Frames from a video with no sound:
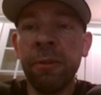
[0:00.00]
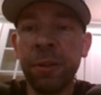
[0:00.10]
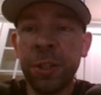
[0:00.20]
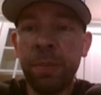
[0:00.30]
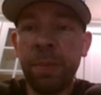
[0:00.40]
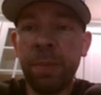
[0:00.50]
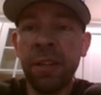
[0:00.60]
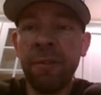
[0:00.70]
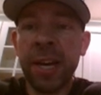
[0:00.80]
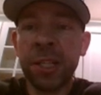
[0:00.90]

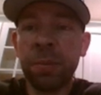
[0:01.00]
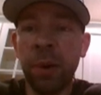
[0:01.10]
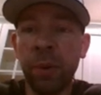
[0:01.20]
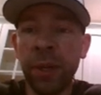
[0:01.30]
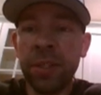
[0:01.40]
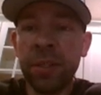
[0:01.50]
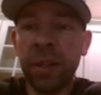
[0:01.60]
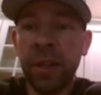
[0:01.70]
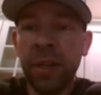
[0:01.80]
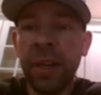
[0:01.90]
respective
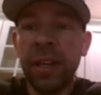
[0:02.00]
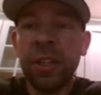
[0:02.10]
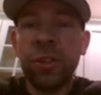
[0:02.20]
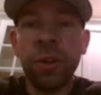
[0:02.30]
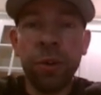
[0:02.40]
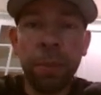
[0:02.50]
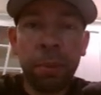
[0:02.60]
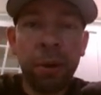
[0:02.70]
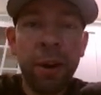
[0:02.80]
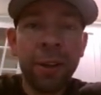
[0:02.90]
exponents. So the
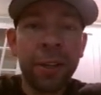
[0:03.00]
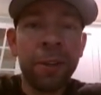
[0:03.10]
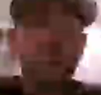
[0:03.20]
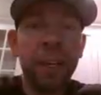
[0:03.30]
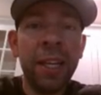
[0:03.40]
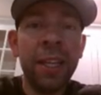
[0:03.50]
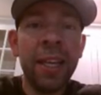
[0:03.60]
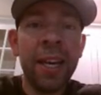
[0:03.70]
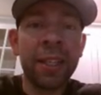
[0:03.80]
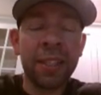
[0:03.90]
product of e to
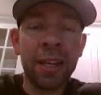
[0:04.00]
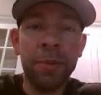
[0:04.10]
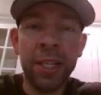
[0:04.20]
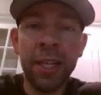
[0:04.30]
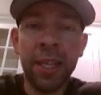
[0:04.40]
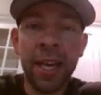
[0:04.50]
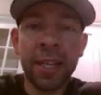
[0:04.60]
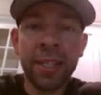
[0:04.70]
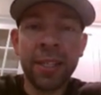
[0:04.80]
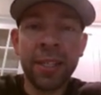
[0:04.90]
the x times e to the
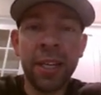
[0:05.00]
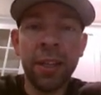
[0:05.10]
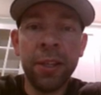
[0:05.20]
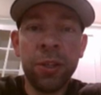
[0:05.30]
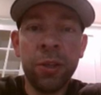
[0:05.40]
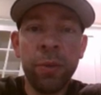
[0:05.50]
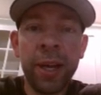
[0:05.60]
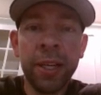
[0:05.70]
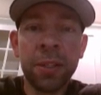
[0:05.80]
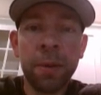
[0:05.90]
x is e to the
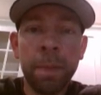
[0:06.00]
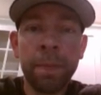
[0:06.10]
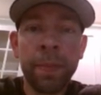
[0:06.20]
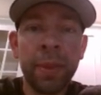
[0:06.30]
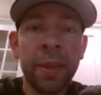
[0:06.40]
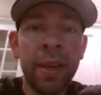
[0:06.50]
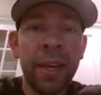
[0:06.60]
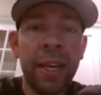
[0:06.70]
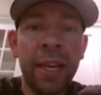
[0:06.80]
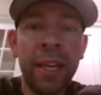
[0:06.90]
2x,
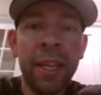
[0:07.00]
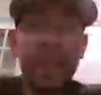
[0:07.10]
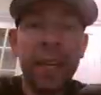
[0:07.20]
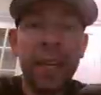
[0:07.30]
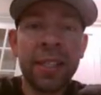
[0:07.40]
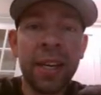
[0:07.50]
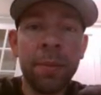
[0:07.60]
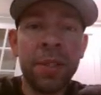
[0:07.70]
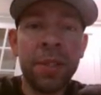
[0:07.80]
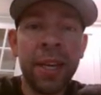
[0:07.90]
e to the x
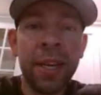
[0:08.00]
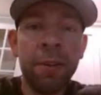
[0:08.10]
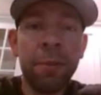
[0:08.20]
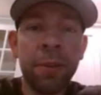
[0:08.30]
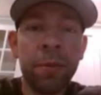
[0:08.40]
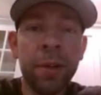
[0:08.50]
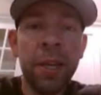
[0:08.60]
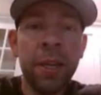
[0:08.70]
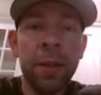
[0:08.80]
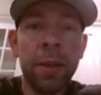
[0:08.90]
times negative 3,